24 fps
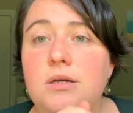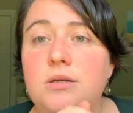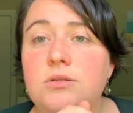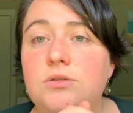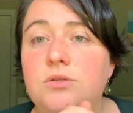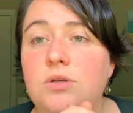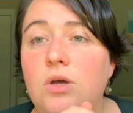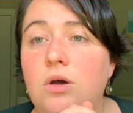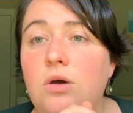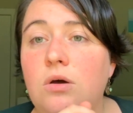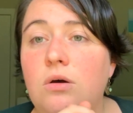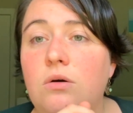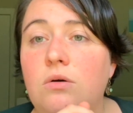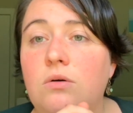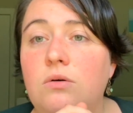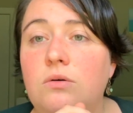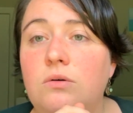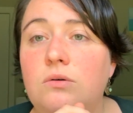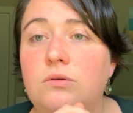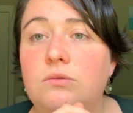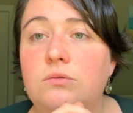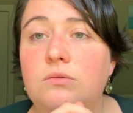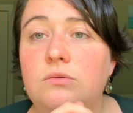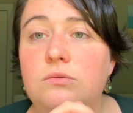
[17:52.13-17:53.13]

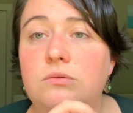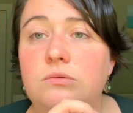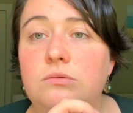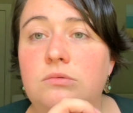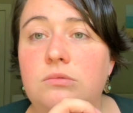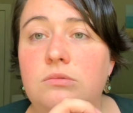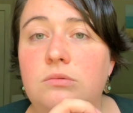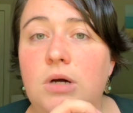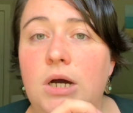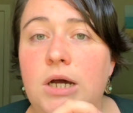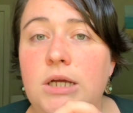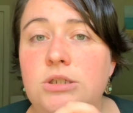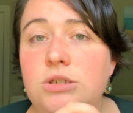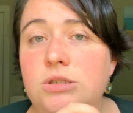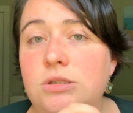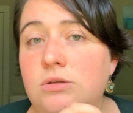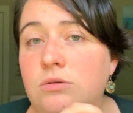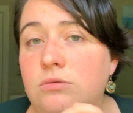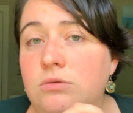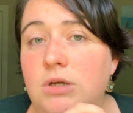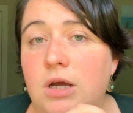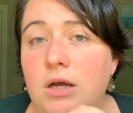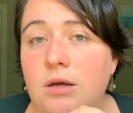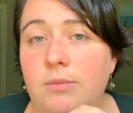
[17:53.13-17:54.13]
So I just
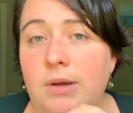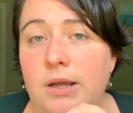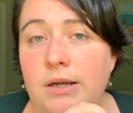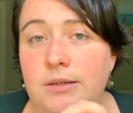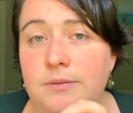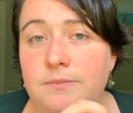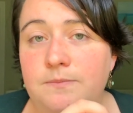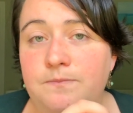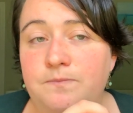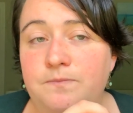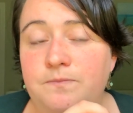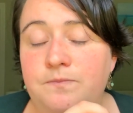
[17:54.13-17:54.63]
don't talk about it